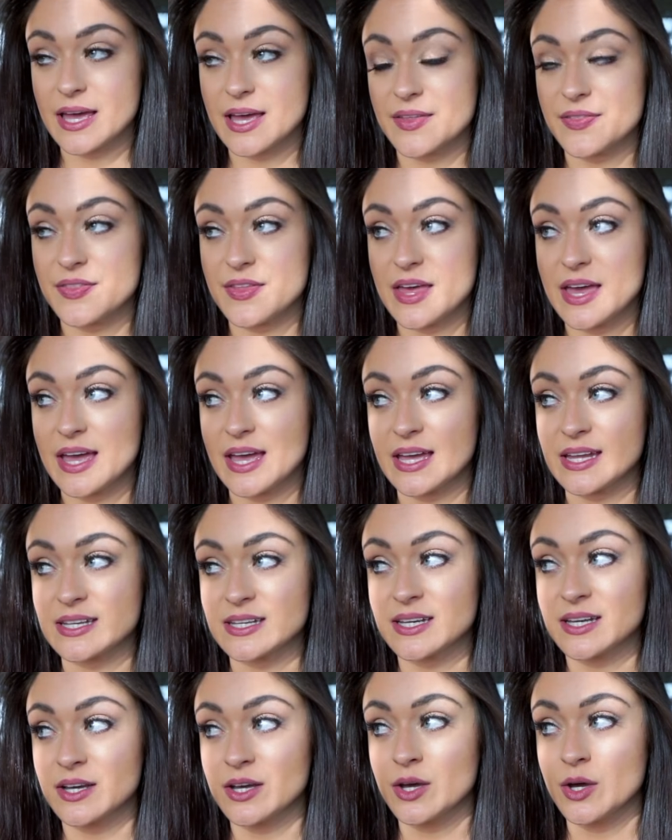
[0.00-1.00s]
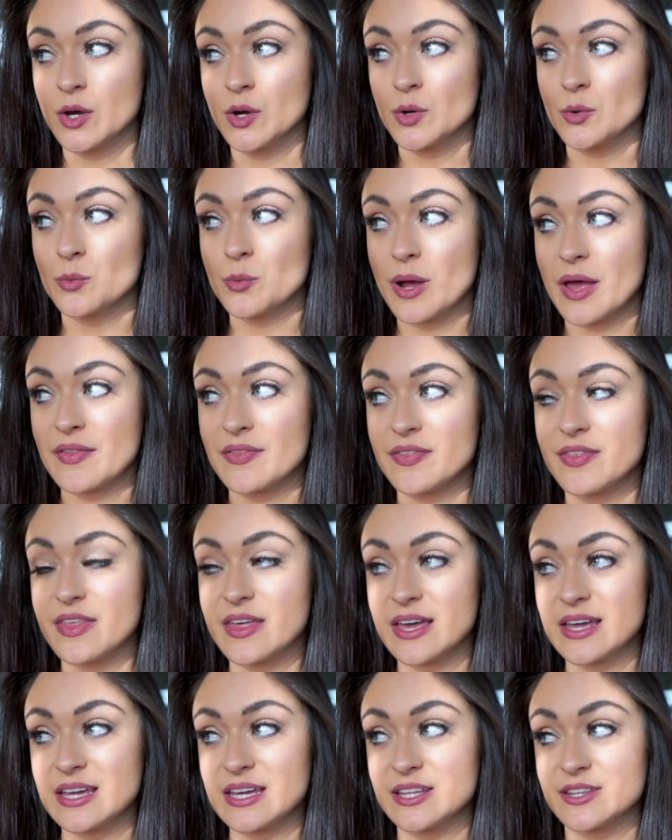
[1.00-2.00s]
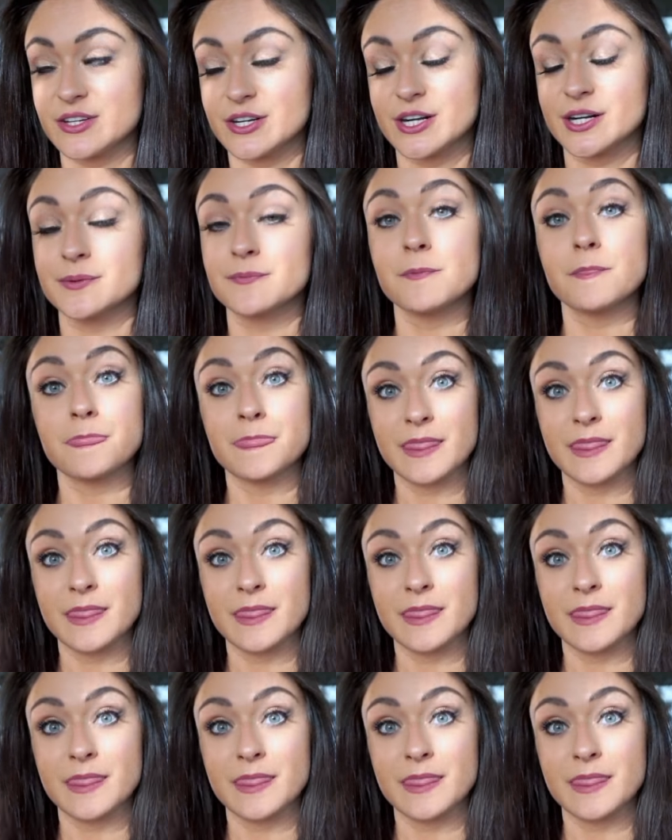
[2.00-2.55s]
And then when they either